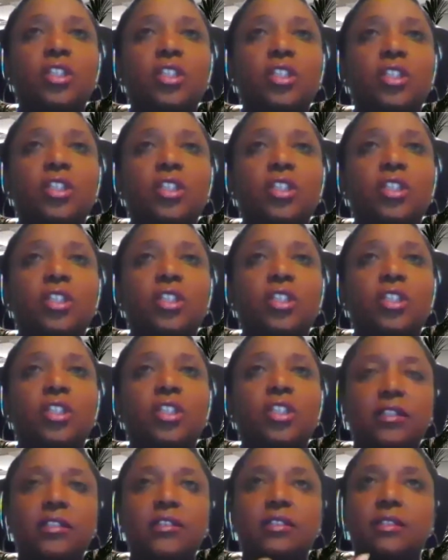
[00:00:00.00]
You know,
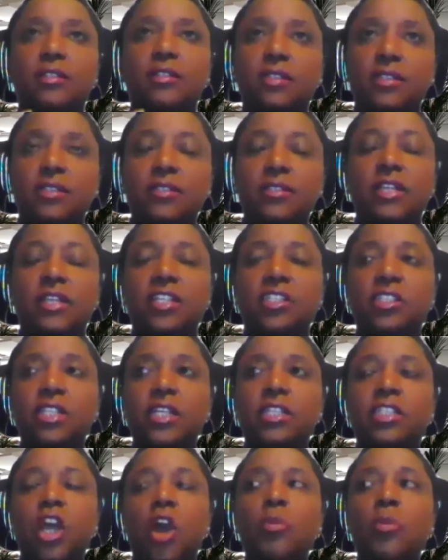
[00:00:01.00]

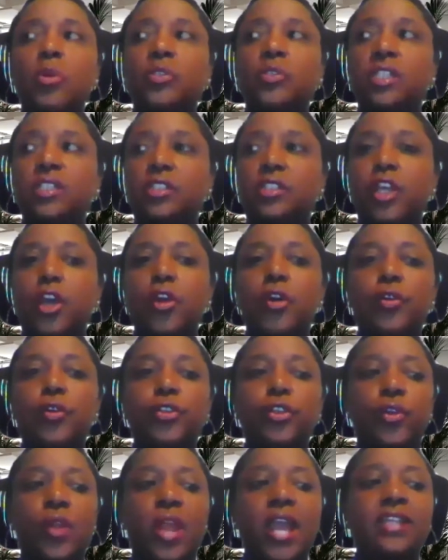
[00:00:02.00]
it's almost as though
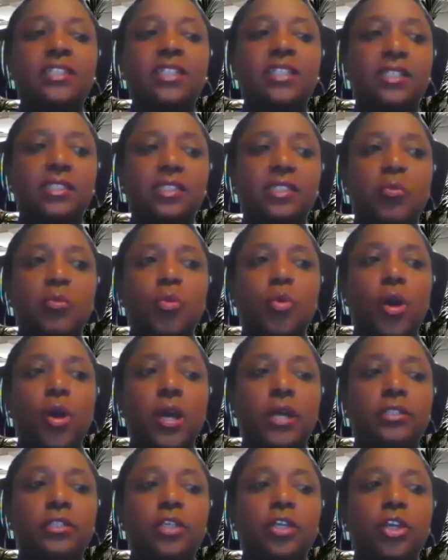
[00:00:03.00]
you're asking
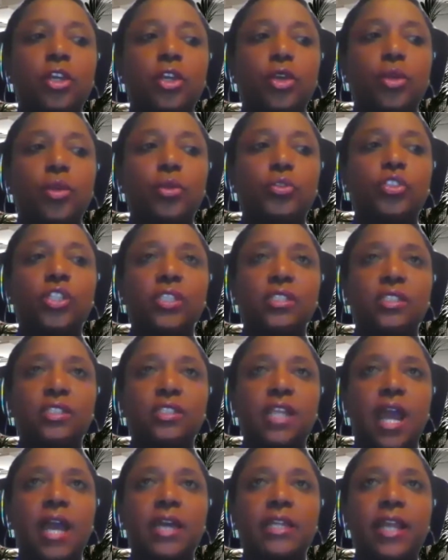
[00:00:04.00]
someone who just
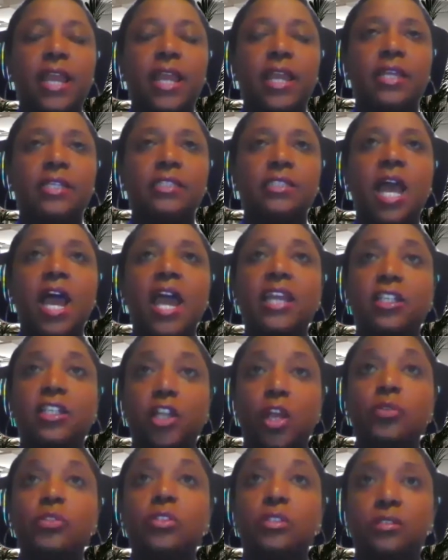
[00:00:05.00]
got a
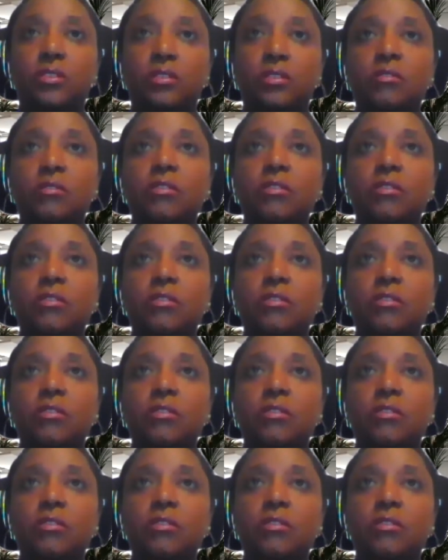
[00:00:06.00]
diagnosis